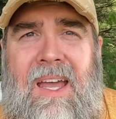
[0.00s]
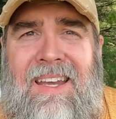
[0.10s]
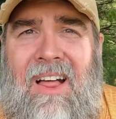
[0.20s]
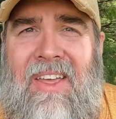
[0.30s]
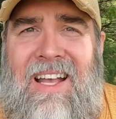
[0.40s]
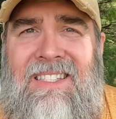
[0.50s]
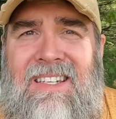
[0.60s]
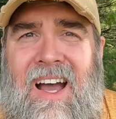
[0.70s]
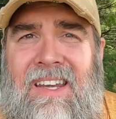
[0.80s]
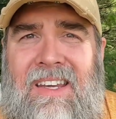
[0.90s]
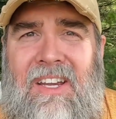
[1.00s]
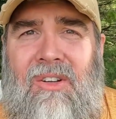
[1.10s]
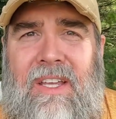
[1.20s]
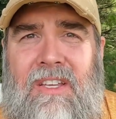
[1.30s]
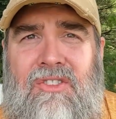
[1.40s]
Now, that's not
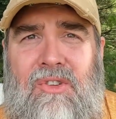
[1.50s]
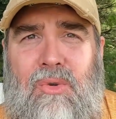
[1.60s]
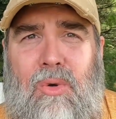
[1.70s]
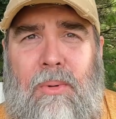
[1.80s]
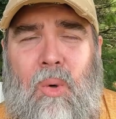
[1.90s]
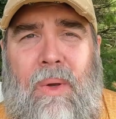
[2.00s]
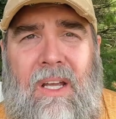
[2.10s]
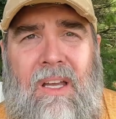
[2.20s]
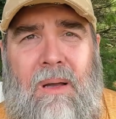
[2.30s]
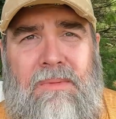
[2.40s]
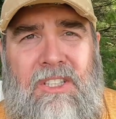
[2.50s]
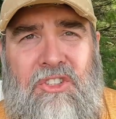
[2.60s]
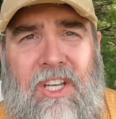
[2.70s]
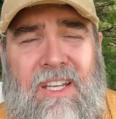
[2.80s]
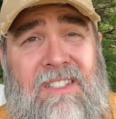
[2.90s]
nearly as doable when it comes to
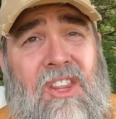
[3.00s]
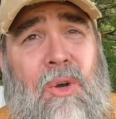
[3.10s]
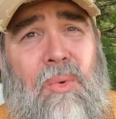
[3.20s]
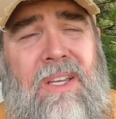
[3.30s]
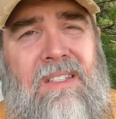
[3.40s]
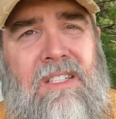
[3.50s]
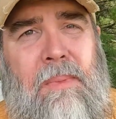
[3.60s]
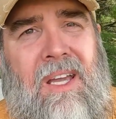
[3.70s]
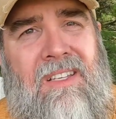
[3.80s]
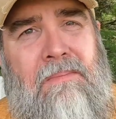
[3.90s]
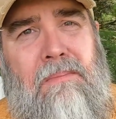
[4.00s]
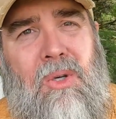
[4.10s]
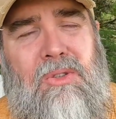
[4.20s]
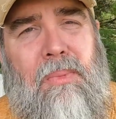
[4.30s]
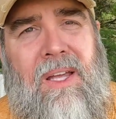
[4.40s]
chickens. And the reason is because
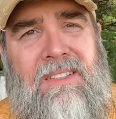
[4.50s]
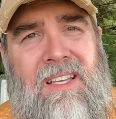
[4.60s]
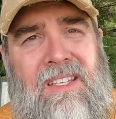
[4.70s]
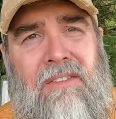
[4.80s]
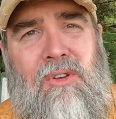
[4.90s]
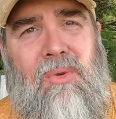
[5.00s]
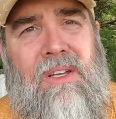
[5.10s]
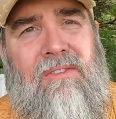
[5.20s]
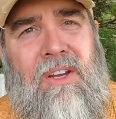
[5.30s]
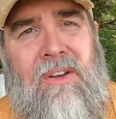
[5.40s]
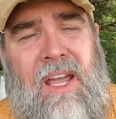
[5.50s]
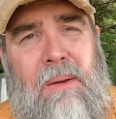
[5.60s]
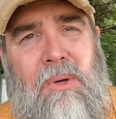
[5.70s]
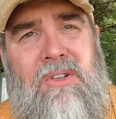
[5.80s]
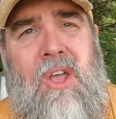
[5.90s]
most places, if you live near
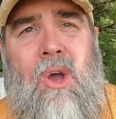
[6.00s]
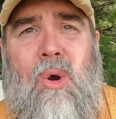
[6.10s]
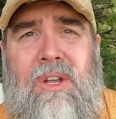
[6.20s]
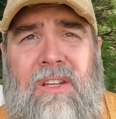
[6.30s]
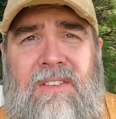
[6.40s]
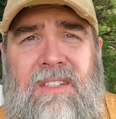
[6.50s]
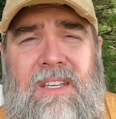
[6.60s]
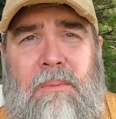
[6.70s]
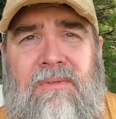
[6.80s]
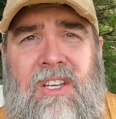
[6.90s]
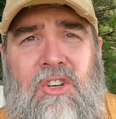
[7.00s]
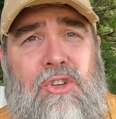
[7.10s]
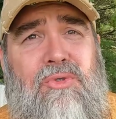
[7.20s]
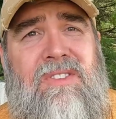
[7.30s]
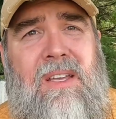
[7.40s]
neighbors or you live in a subdivision,
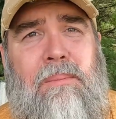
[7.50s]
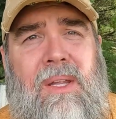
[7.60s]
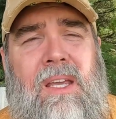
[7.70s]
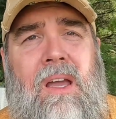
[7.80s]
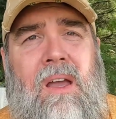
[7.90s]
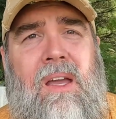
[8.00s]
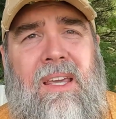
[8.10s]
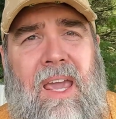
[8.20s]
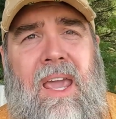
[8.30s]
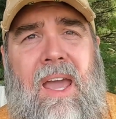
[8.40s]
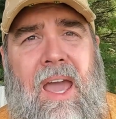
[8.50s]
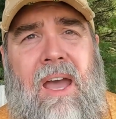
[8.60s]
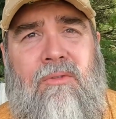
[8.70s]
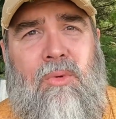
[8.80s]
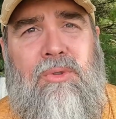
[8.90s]
you simply can't
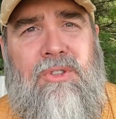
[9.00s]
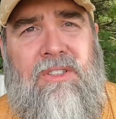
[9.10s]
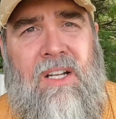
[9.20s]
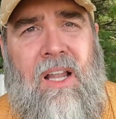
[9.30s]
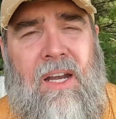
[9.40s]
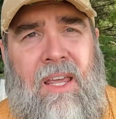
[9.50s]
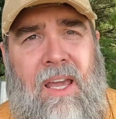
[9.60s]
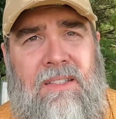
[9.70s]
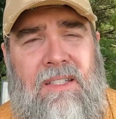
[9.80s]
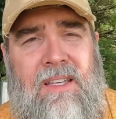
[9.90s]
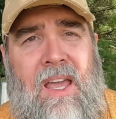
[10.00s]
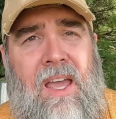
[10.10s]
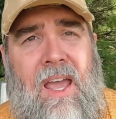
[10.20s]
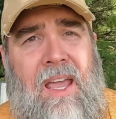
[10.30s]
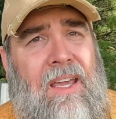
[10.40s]
have roosters in a lot of cases.
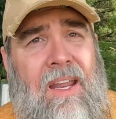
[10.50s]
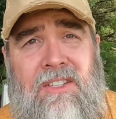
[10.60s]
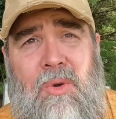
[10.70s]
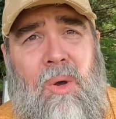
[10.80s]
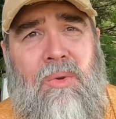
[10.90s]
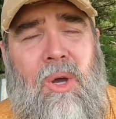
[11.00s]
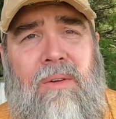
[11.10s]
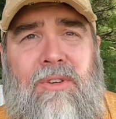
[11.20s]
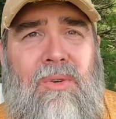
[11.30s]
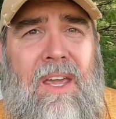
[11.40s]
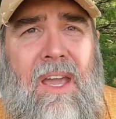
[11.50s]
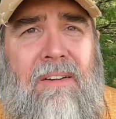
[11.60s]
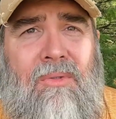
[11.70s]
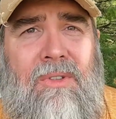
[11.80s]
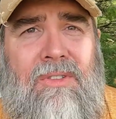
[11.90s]
And as you well know, if you can't
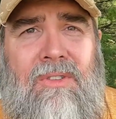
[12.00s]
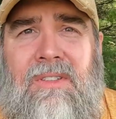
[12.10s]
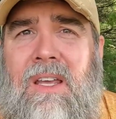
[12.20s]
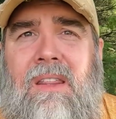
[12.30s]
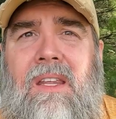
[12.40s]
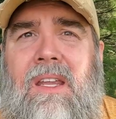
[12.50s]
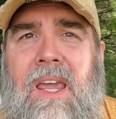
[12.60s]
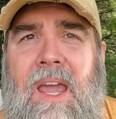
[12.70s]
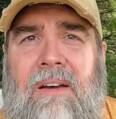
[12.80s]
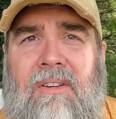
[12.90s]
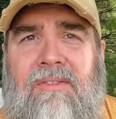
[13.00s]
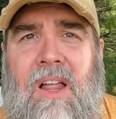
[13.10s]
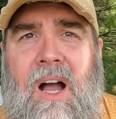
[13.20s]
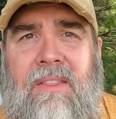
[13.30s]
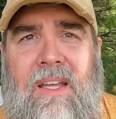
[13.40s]
have roosters, then you can't have a
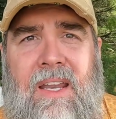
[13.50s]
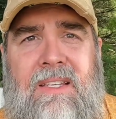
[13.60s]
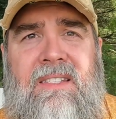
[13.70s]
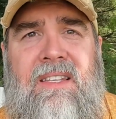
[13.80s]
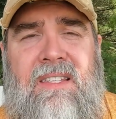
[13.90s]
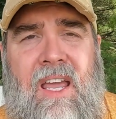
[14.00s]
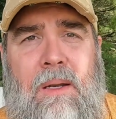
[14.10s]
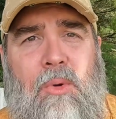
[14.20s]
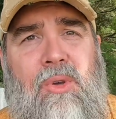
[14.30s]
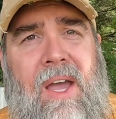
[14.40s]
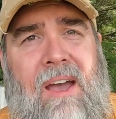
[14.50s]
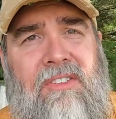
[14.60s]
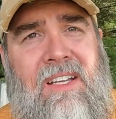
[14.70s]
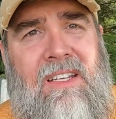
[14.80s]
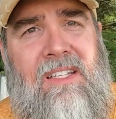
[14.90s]
flock that is sustainable. You have
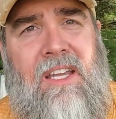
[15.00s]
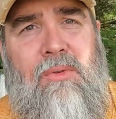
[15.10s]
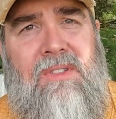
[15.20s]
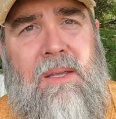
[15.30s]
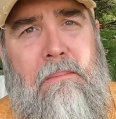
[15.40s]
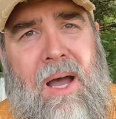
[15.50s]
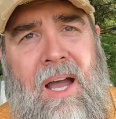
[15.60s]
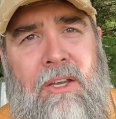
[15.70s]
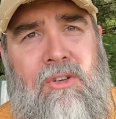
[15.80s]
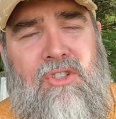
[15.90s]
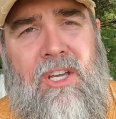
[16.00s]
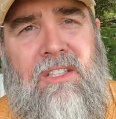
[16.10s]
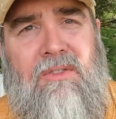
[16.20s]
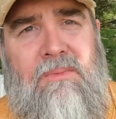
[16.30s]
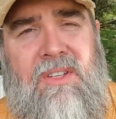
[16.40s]
to continuously buy your
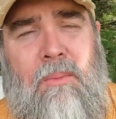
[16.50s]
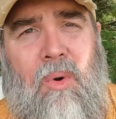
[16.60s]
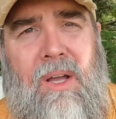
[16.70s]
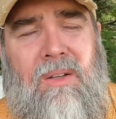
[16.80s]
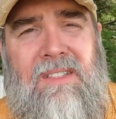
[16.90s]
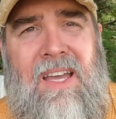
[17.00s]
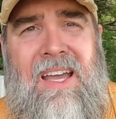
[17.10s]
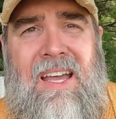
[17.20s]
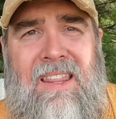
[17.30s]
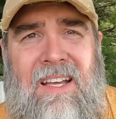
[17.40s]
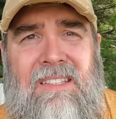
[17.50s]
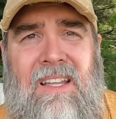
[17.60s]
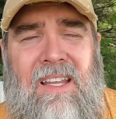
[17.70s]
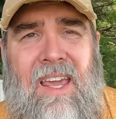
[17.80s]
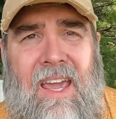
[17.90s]
chicks from somewhere else. That's
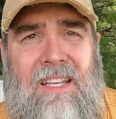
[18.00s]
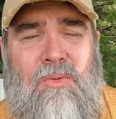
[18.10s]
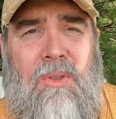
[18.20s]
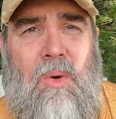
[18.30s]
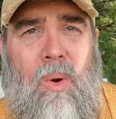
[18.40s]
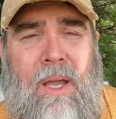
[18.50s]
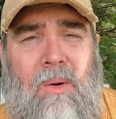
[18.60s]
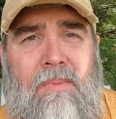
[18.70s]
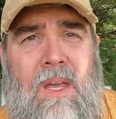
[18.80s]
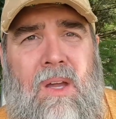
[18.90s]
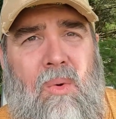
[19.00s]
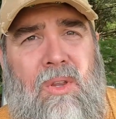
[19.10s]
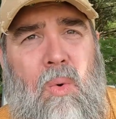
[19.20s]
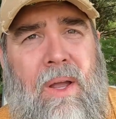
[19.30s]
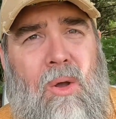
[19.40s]
not the case with quail.
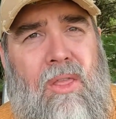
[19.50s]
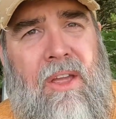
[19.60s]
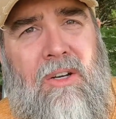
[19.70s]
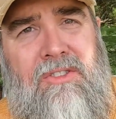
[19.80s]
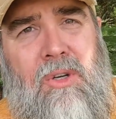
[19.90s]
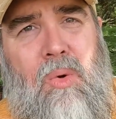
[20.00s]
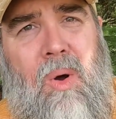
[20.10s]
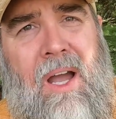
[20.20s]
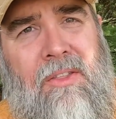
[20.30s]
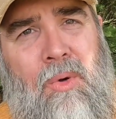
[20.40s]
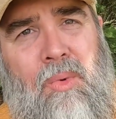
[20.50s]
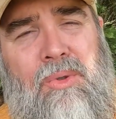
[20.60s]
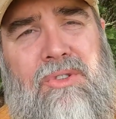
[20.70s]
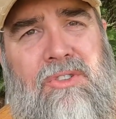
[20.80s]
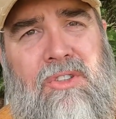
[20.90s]
With quail, they are so quiet and the
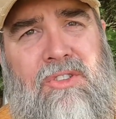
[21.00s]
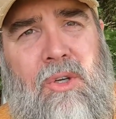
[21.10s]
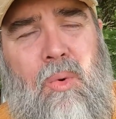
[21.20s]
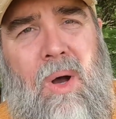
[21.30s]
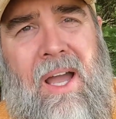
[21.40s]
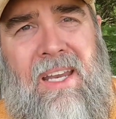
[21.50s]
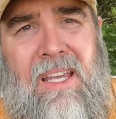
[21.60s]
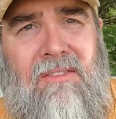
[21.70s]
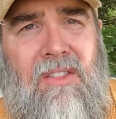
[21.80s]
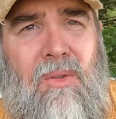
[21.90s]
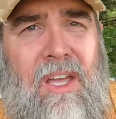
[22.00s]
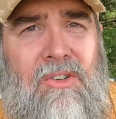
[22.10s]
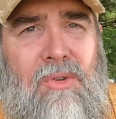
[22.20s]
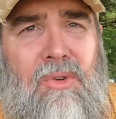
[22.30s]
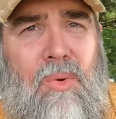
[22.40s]
roosters are so quiet, even though they
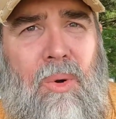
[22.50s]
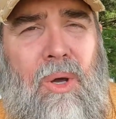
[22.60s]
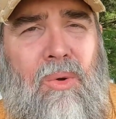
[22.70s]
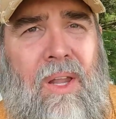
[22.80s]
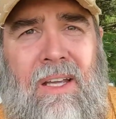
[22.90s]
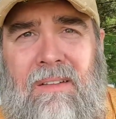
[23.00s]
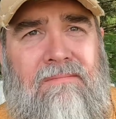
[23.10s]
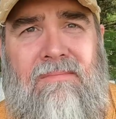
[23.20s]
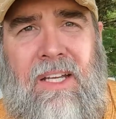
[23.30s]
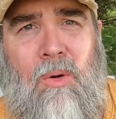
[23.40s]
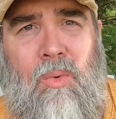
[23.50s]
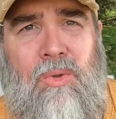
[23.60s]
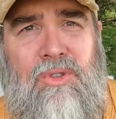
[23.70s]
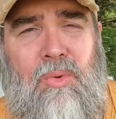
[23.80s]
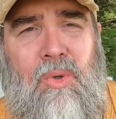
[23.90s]
do crow like a
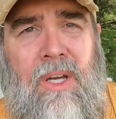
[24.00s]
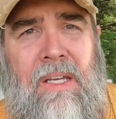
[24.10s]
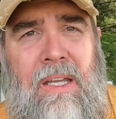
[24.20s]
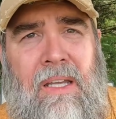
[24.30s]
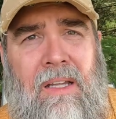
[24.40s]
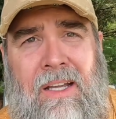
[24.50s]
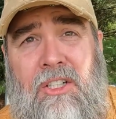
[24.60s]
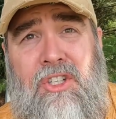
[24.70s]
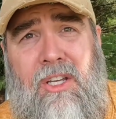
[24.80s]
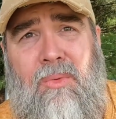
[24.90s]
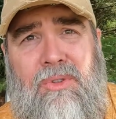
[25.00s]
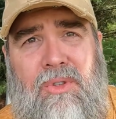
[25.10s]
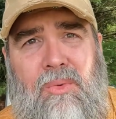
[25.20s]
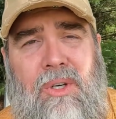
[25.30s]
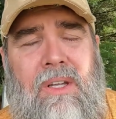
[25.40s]
rooster would, like a chicken
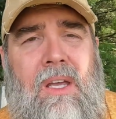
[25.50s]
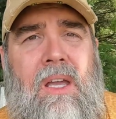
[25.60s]
rooster would.